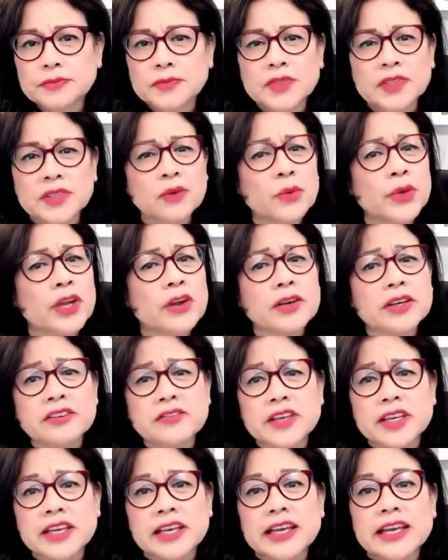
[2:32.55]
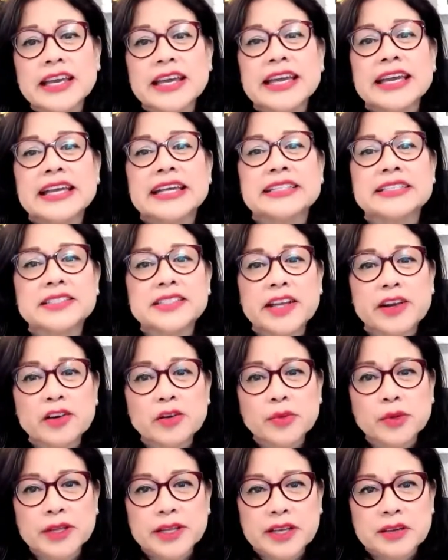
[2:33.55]
We are living its
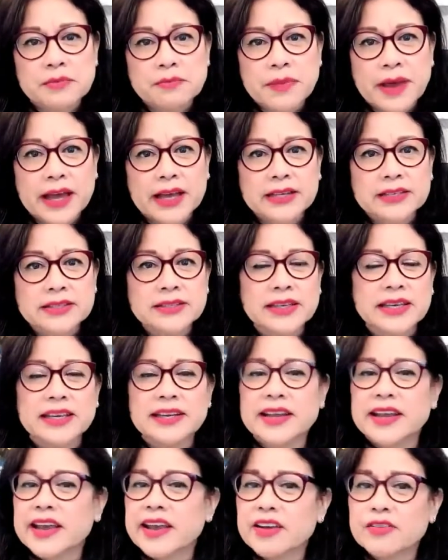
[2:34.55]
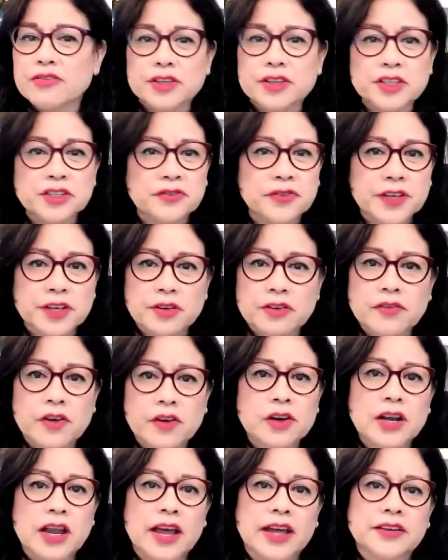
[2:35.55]
terrible impacts in every sphere of our
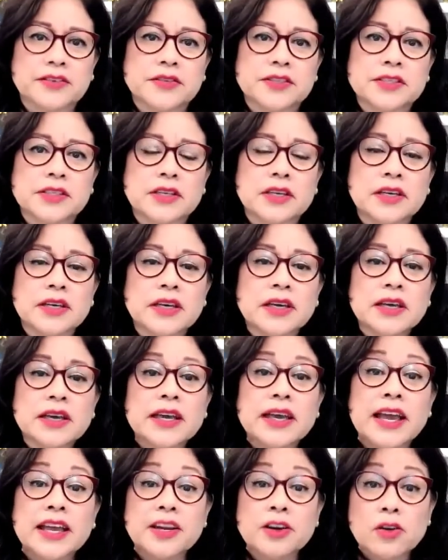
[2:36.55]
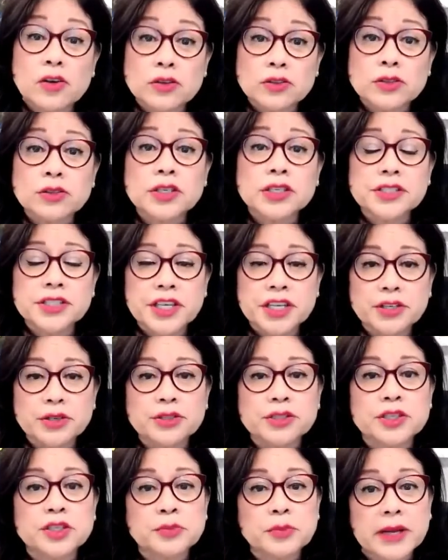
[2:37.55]
lives. And it also continues
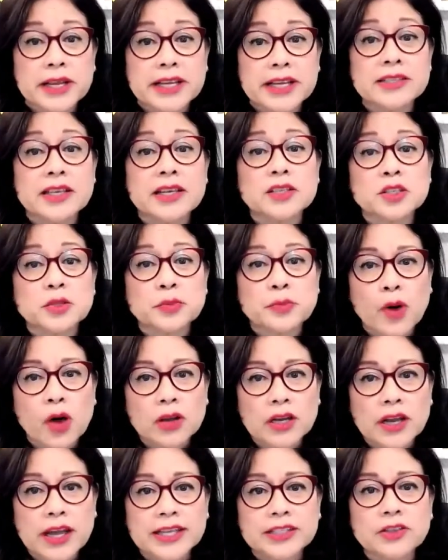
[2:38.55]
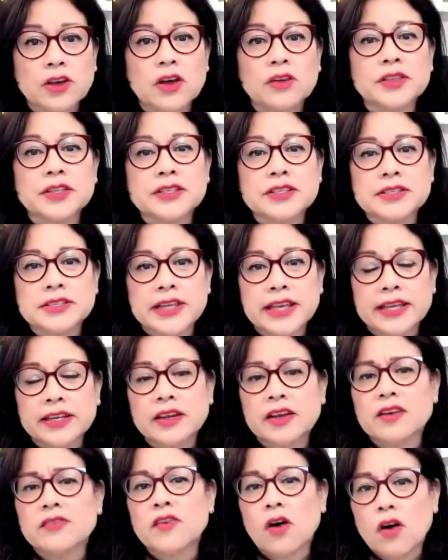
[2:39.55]
to place a spotlight on the state
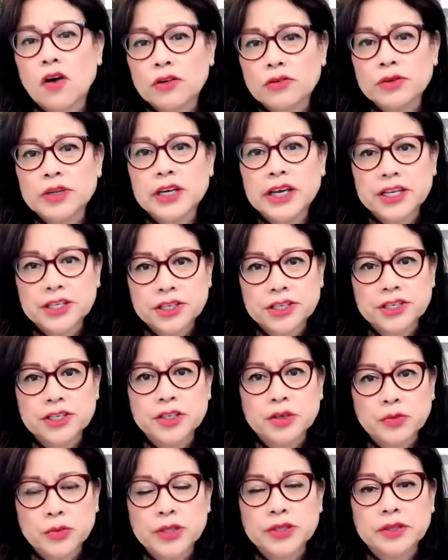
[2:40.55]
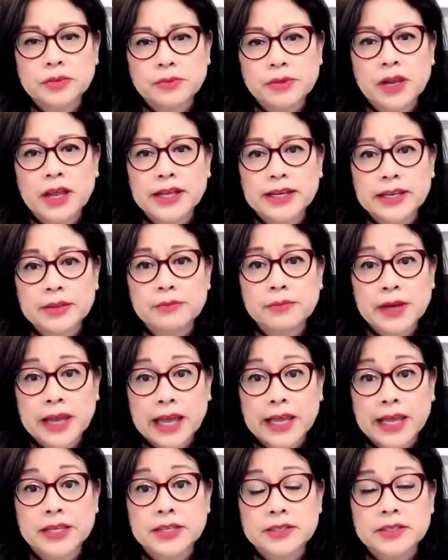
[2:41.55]
of our relationship with the
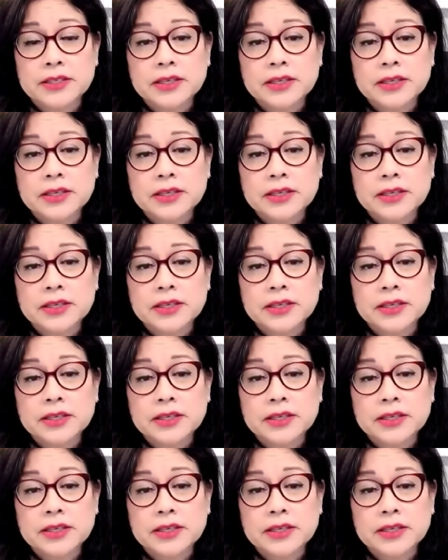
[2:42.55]
planet,